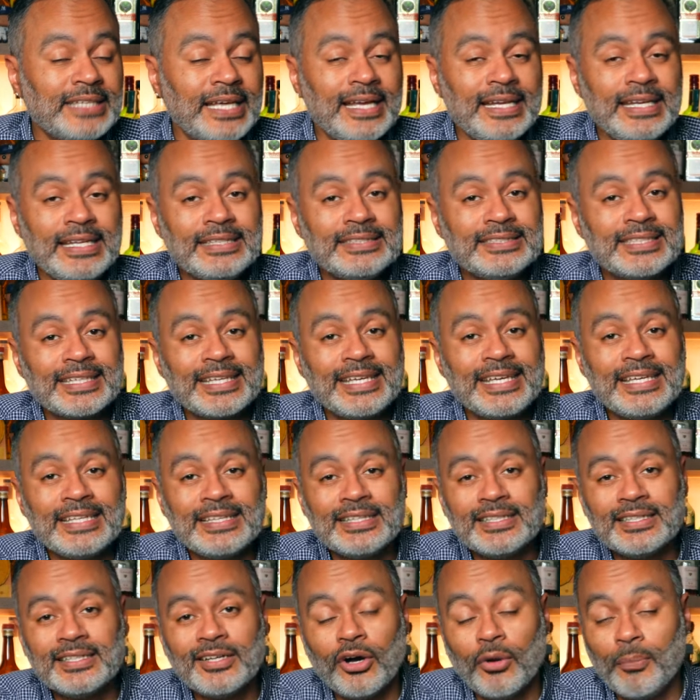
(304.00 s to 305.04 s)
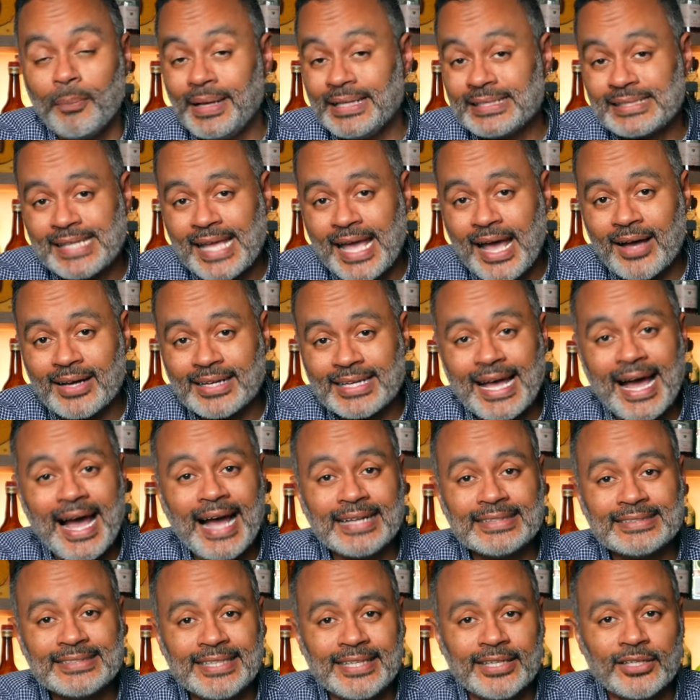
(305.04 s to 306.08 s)
any tequila or mezcal
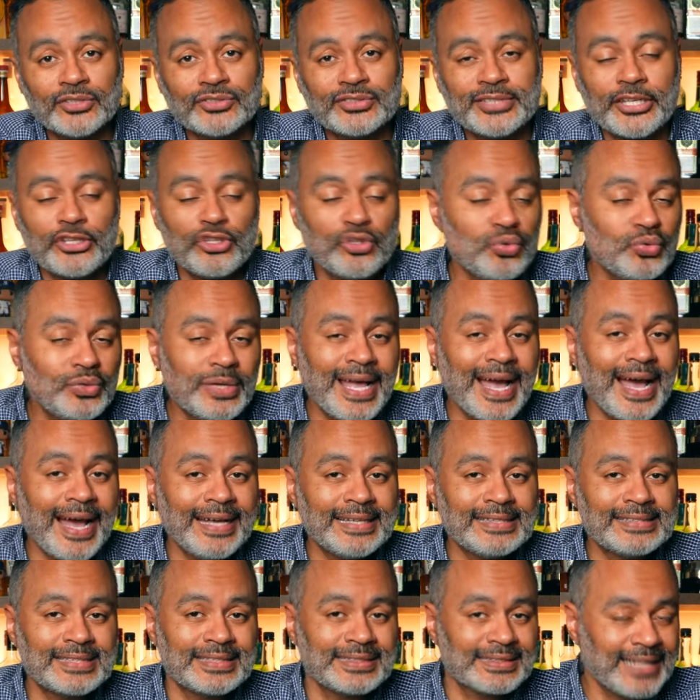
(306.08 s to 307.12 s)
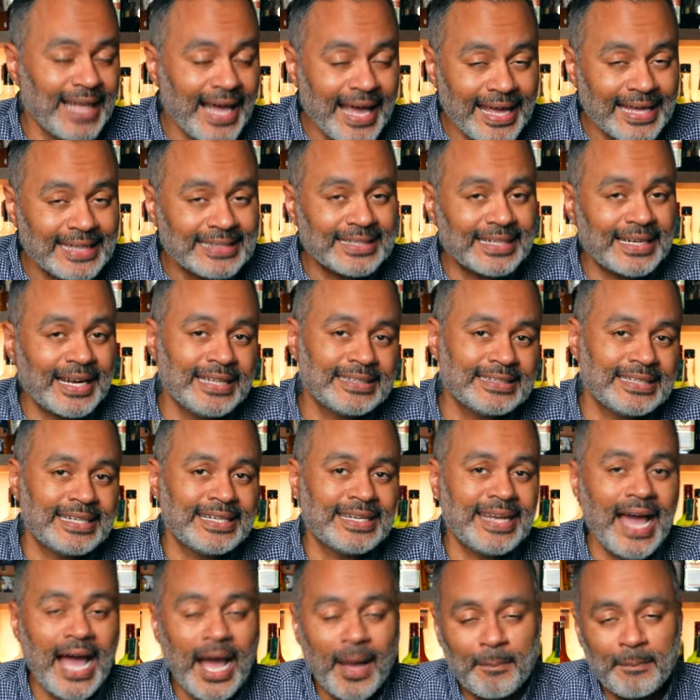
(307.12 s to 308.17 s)
cocktails that you guys like that I did
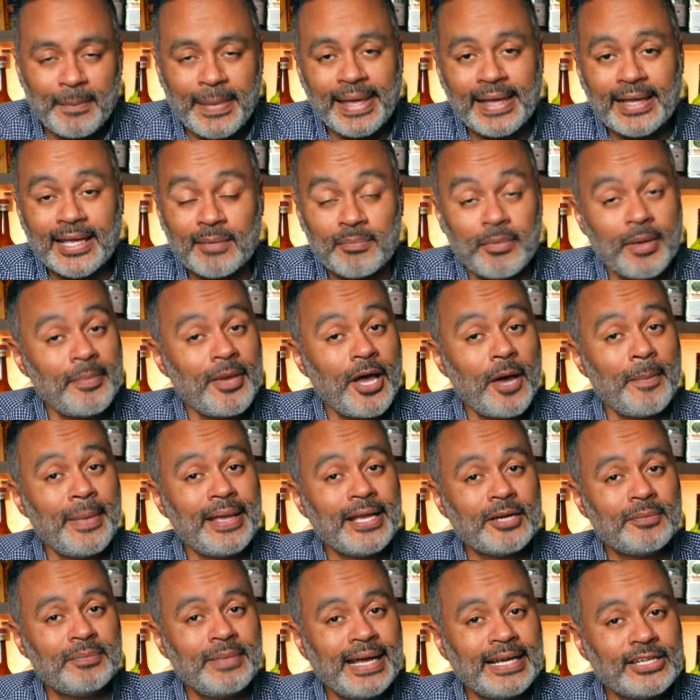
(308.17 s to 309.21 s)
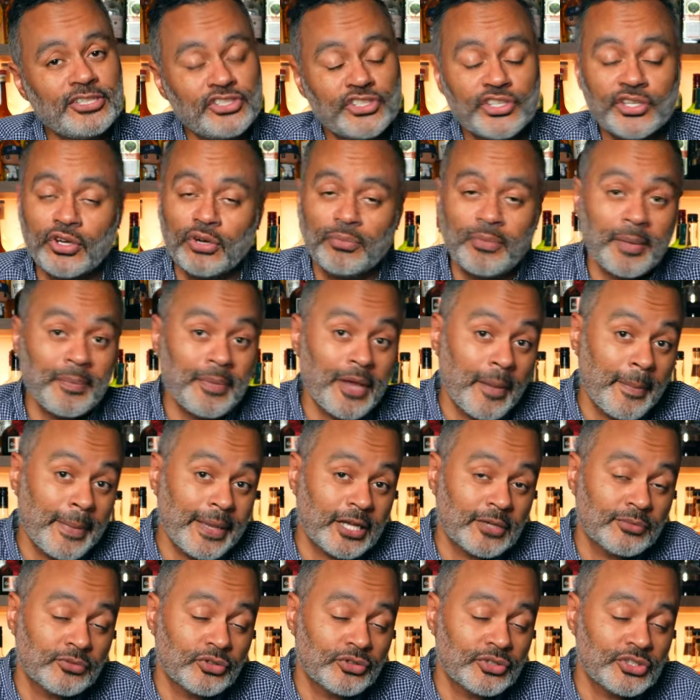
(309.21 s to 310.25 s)
not make, and maybe I'll make them next year, or maybe I'll
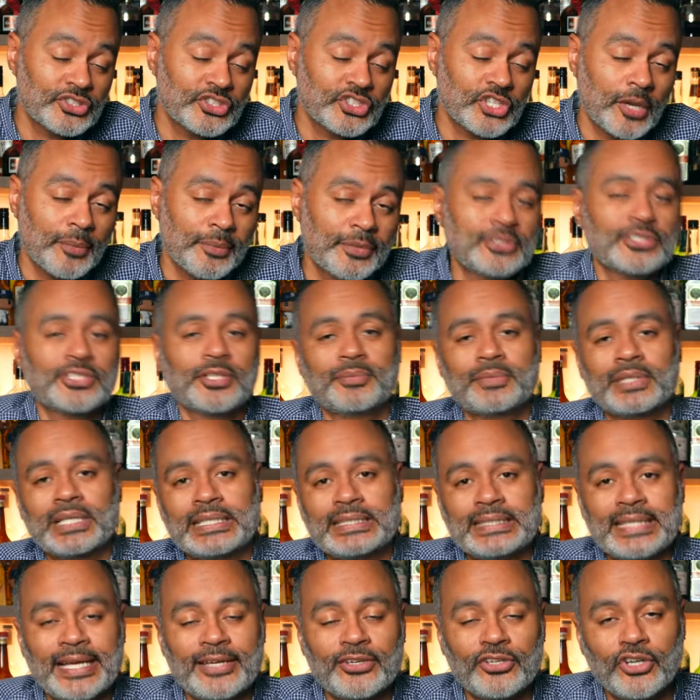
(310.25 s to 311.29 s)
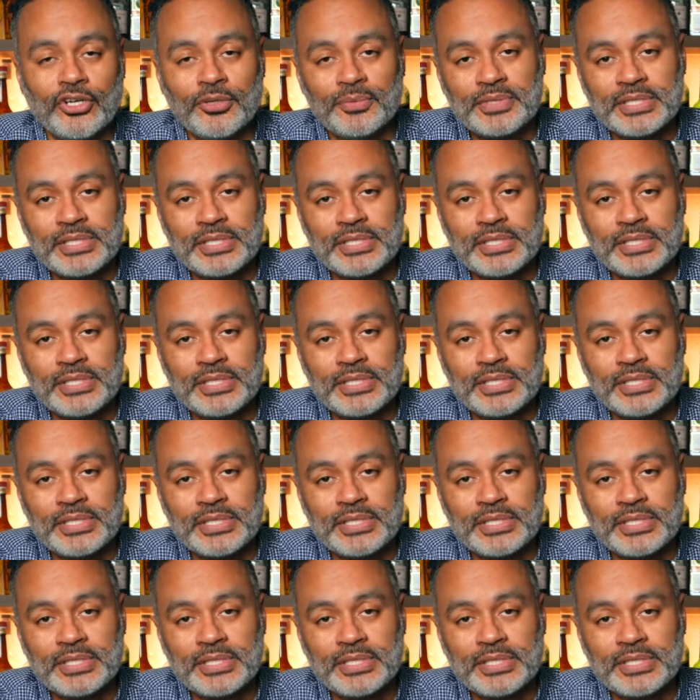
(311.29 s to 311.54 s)
make them during the summer or something like that, you know what I'm